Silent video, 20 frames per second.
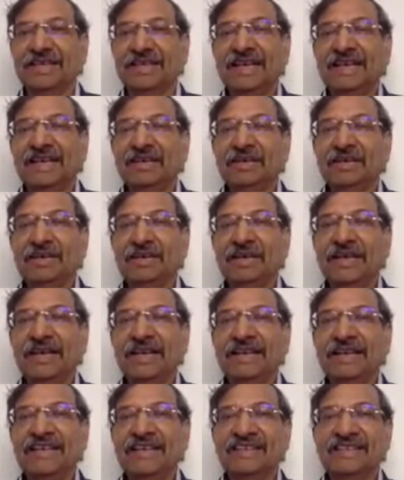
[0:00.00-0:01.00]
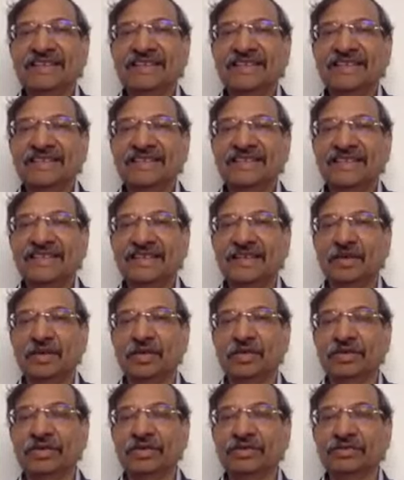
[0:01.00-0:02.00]
Then I did an idea generation, that
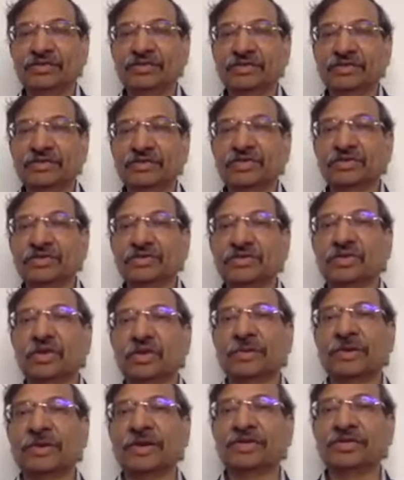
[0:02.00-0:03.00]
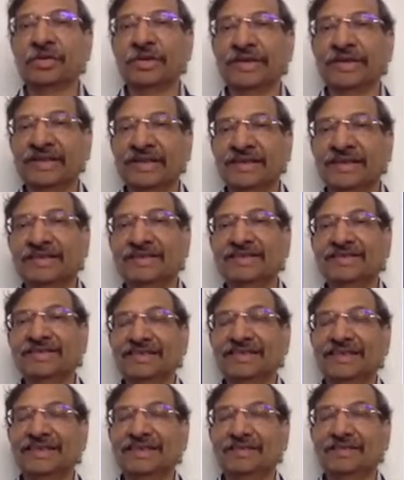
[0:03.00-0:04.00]
how do we go about doing it.
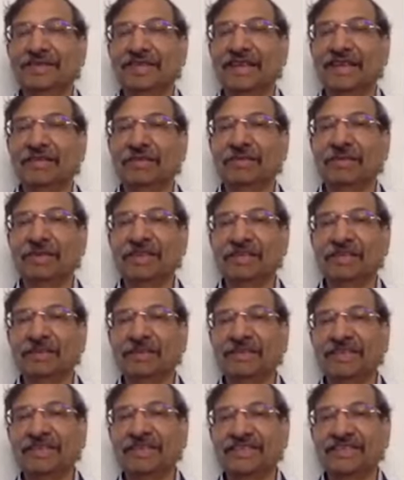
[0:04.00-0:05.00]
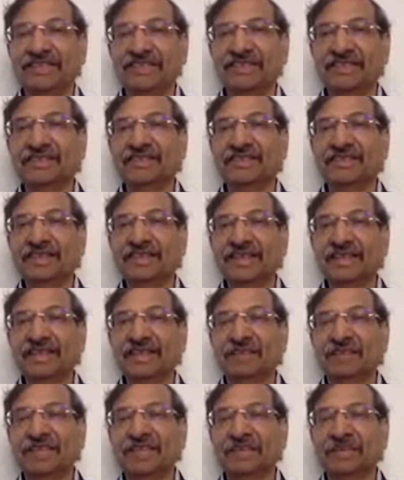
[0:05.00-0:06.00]
We have multiple sessions
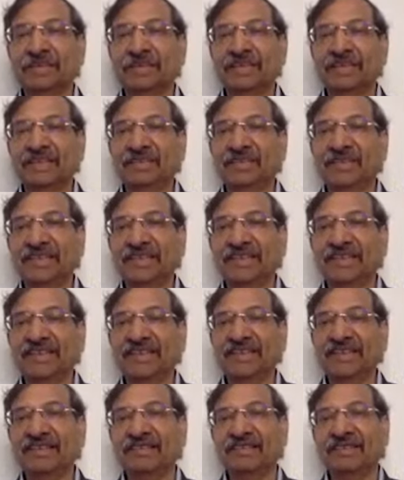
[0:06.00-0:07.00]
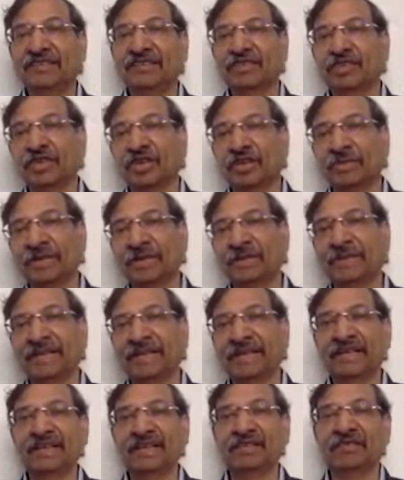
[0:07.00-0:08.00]
and multiple teams I created, one for corporate
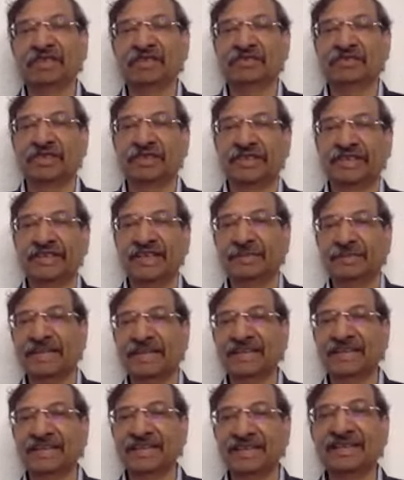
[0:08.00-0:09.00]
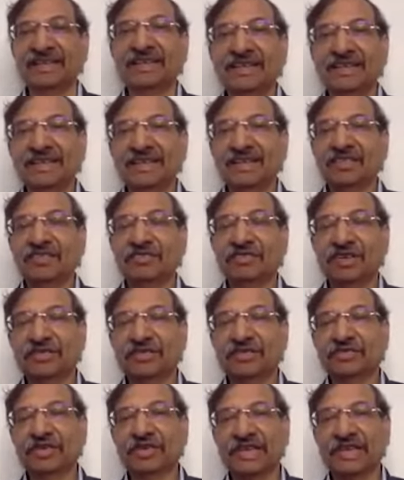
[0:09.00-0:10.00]
banking, one for retail banking,
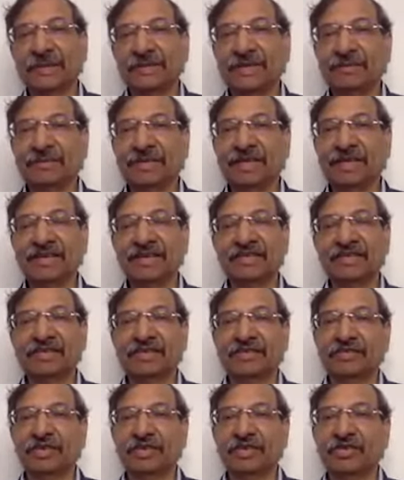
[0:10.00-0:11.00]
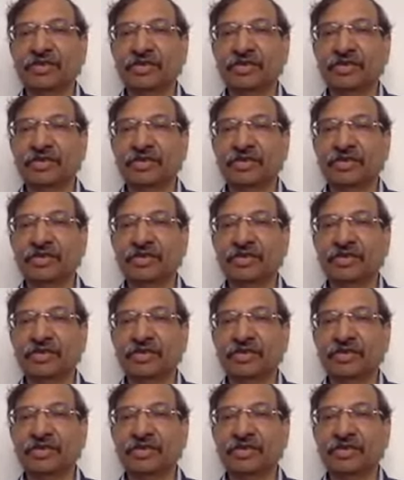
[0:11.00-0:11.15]
one for capital market, one for